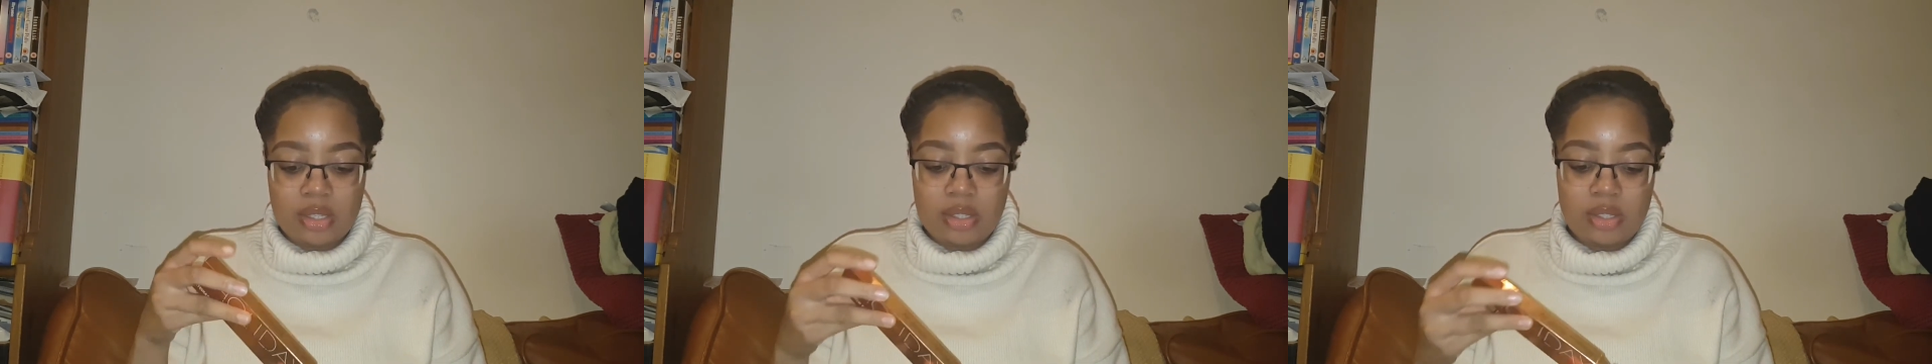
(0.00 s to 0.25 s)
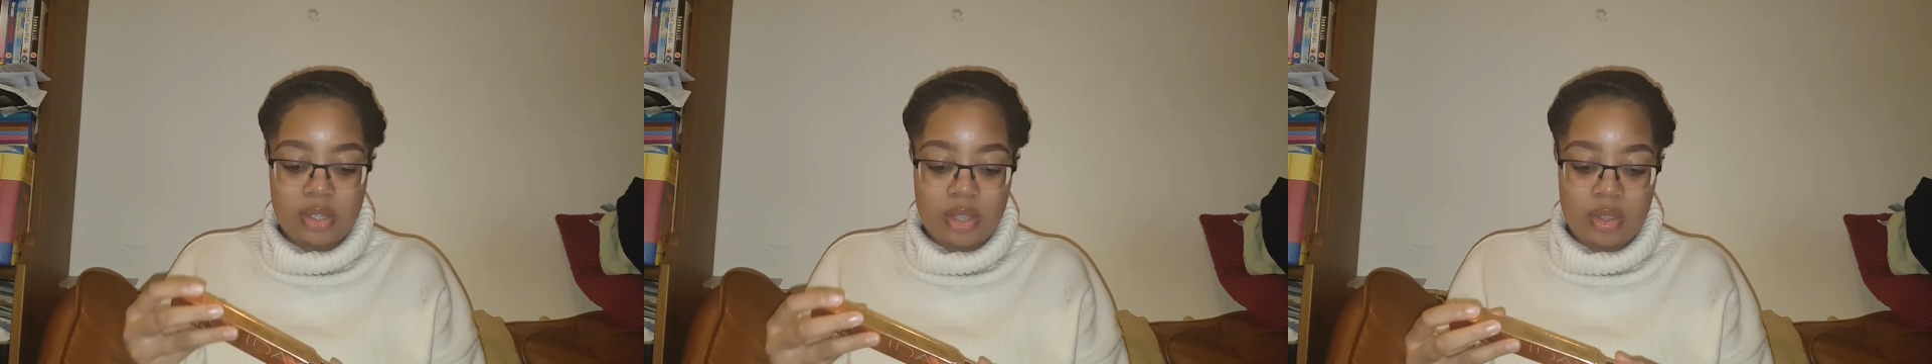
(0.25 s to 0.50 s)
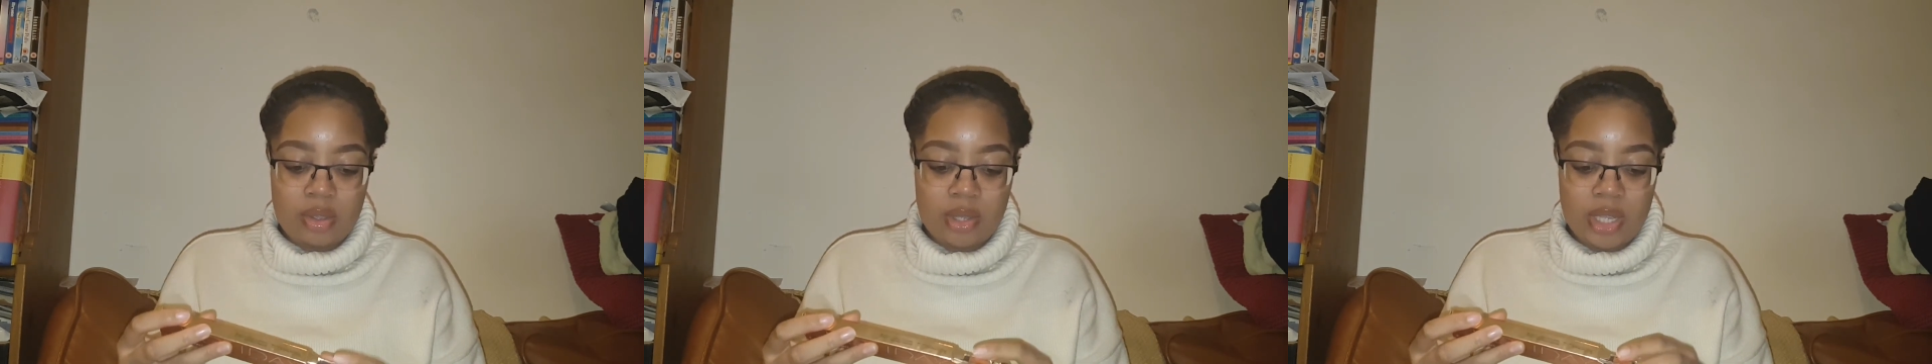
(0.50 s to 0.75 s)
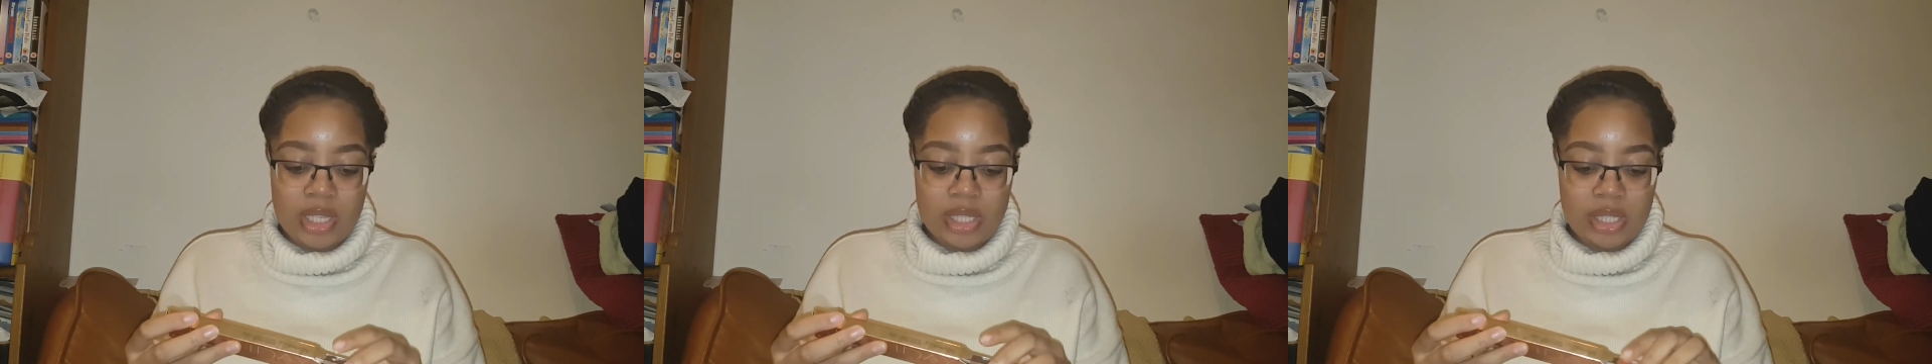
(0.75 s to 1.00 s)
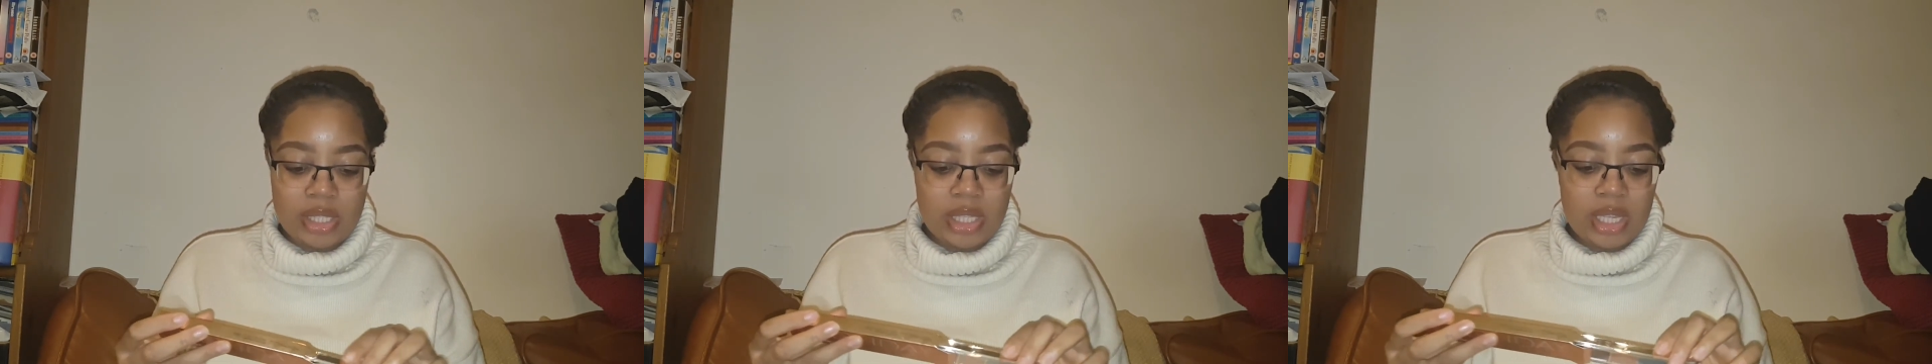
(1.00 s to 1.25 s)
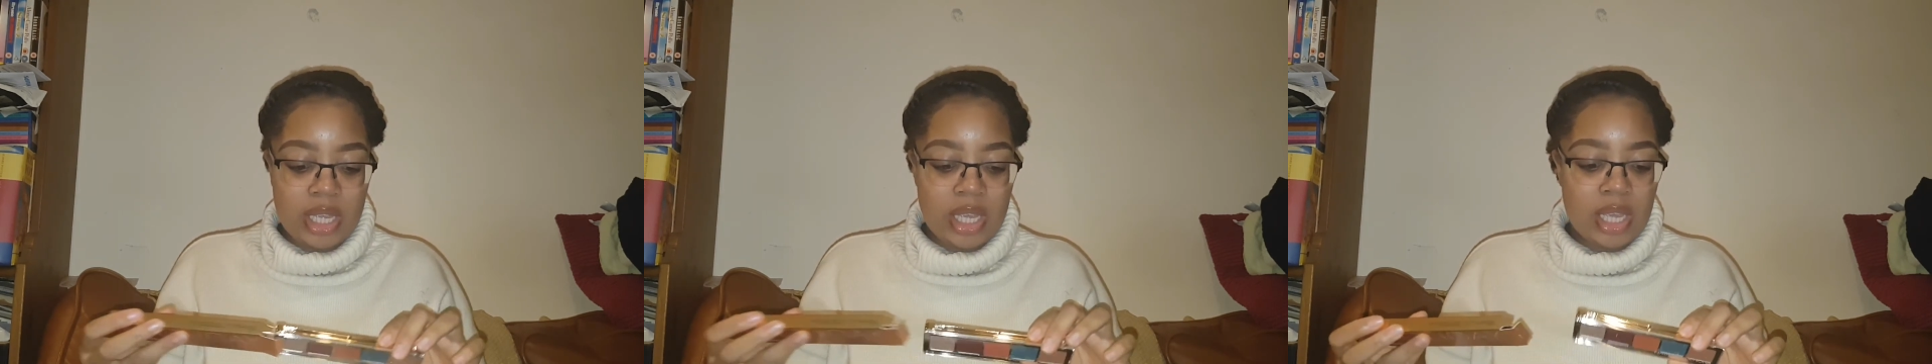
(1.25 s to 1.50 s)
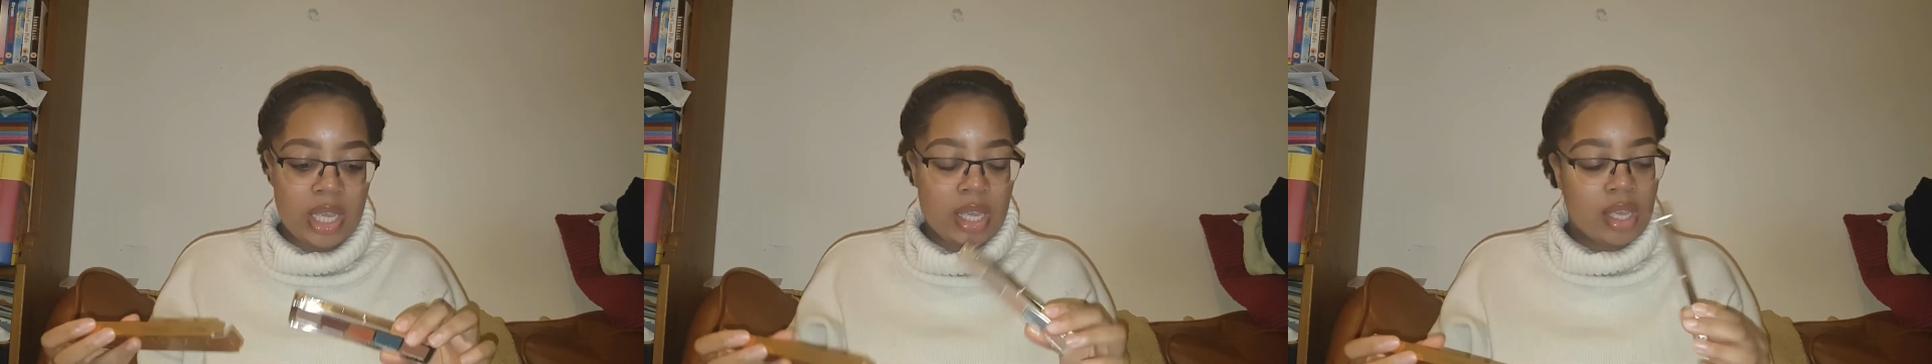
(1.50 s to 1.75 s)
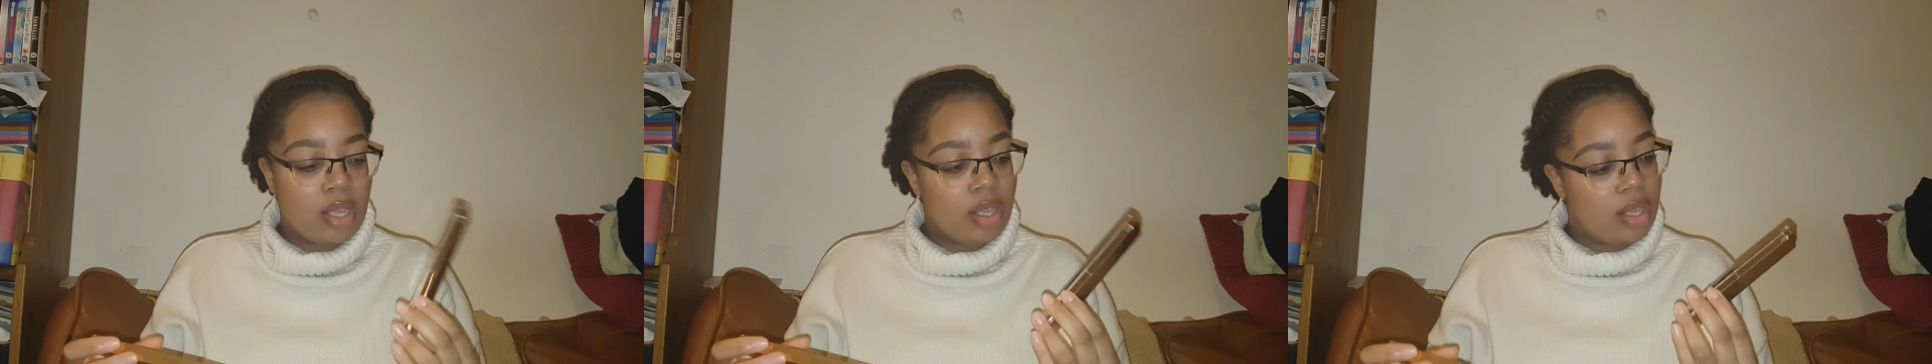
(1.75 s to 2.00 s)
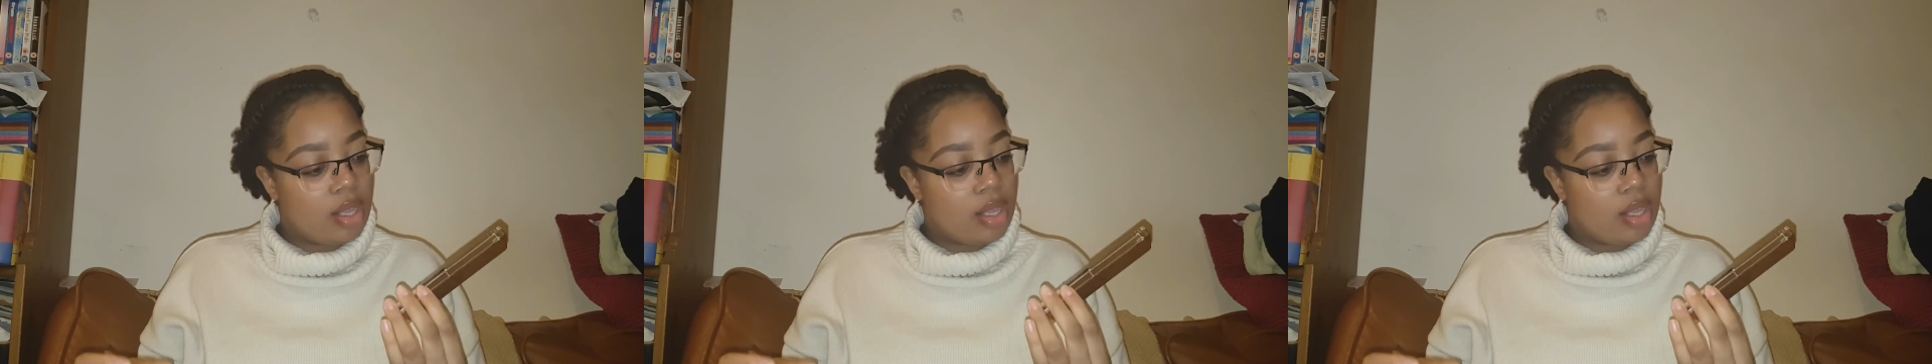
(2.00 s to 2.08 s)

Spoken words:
So it's the...